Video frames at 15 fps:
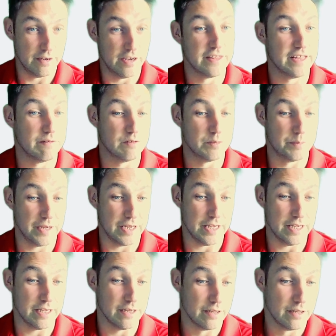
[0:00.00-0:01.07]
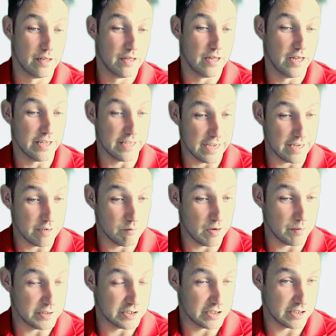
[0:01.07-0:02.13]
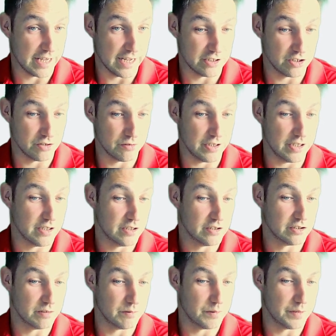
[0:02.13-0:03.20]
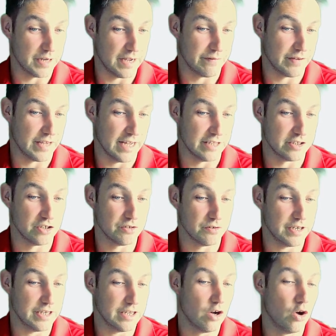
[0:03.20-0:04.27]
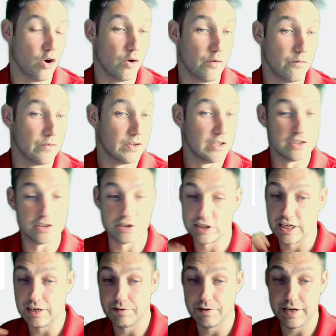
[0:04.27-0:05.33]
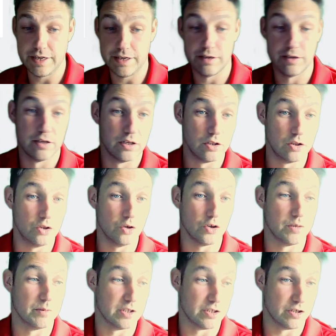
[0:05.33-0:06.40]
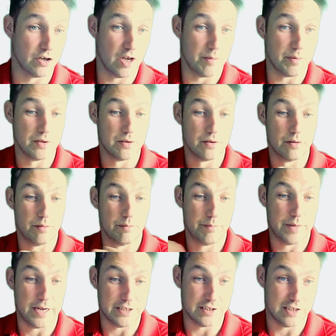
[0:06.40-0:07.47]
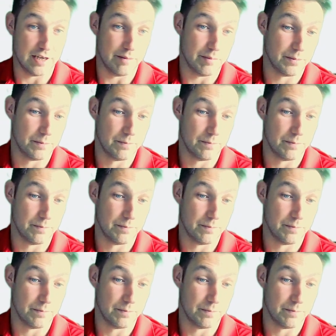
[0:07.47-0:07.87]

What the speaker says: And that would be, again, where we said category. So we would have category of salary, document type, payslip.